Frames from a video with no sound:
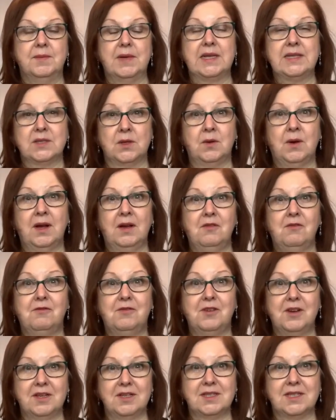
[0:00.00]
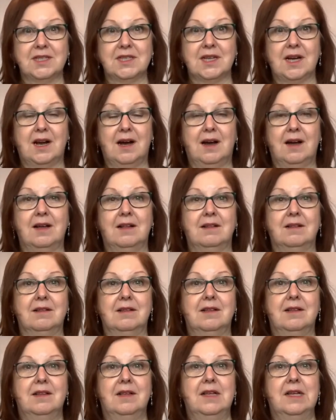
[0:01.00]
it's quite a versatile
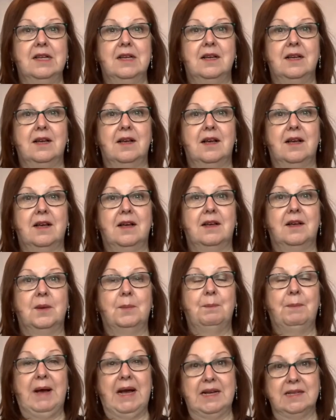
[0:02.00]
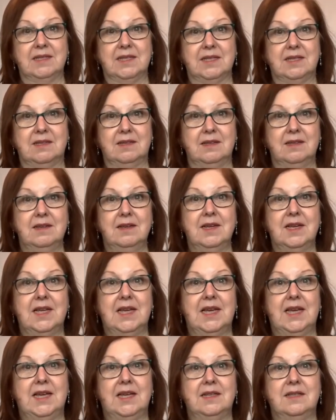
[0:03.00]
pattern.
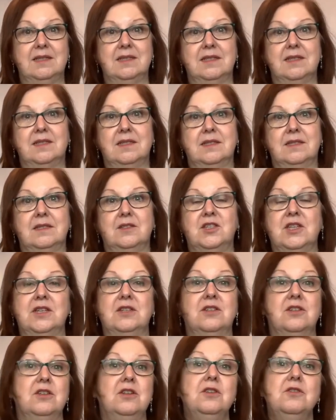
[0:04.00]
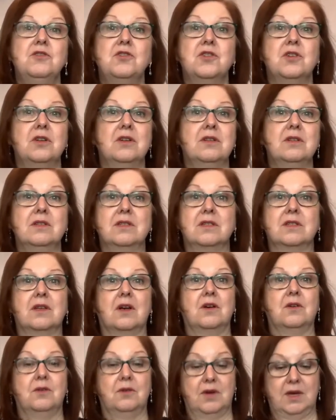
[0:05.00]
It's gender neutral,
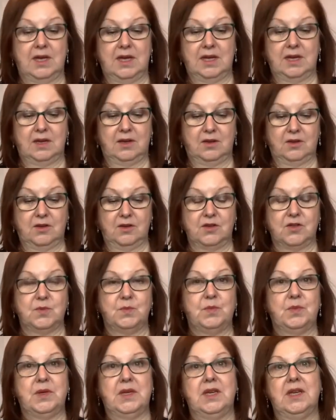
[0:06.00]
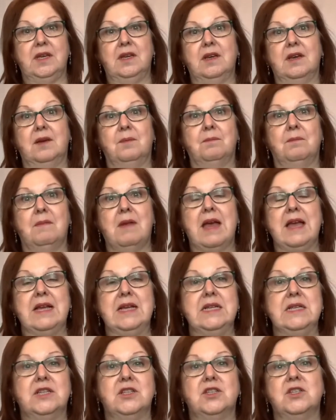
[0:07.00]
so it could be
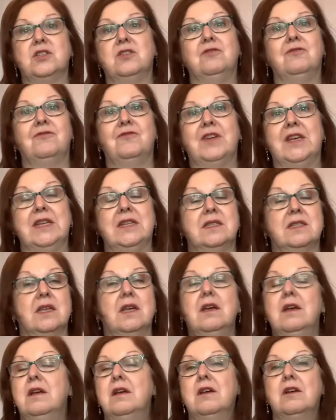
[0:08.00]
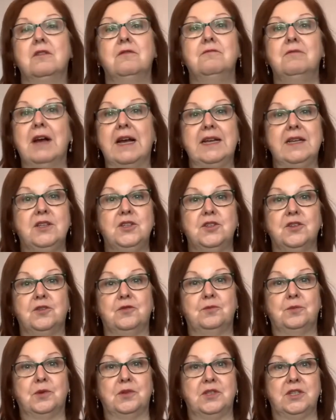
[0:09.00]
made to fit a range
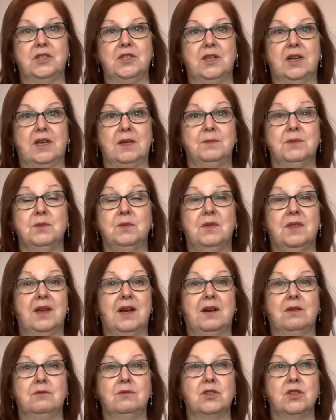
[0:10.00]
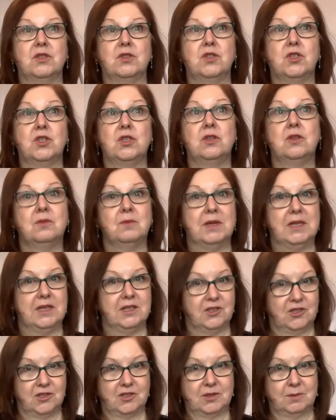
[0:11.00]
of body shapes without too many
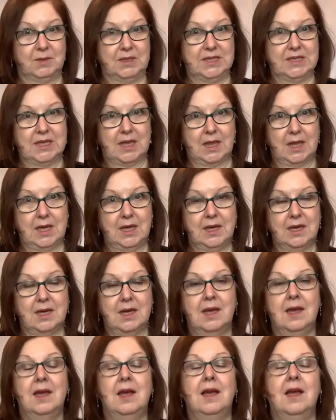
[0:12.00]
adjustments, I think.